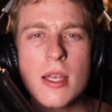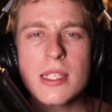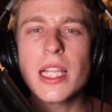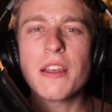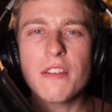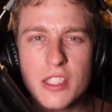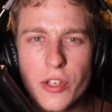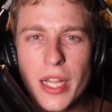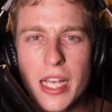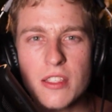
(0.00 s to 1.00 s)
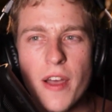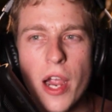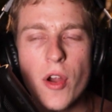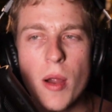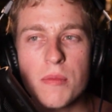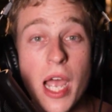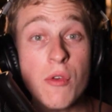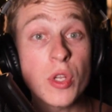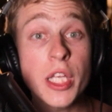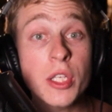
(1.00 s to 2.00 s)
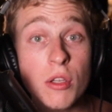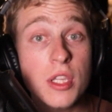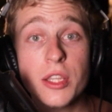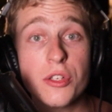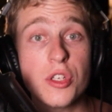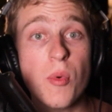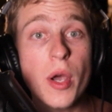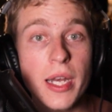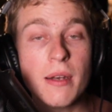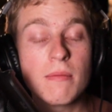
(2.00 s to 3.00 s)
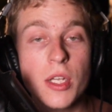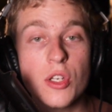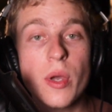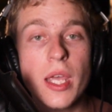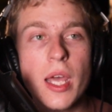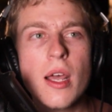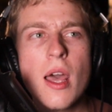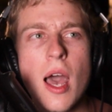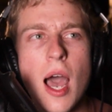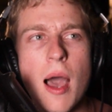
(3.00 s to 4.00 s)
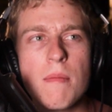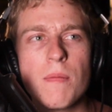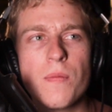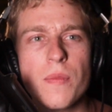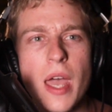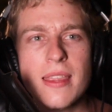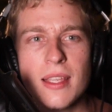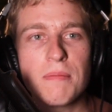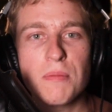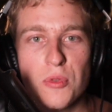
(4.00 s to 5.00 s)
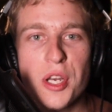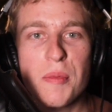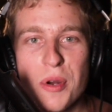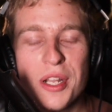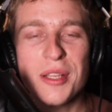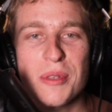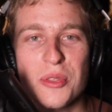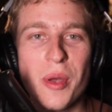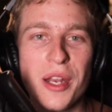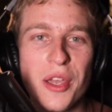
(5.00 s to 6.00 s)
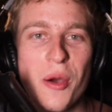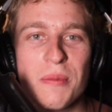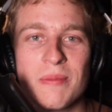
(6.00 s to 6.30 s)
selling serialized firearms, I really don't think there's a point in doing it. I think 3D printing them is the way to go.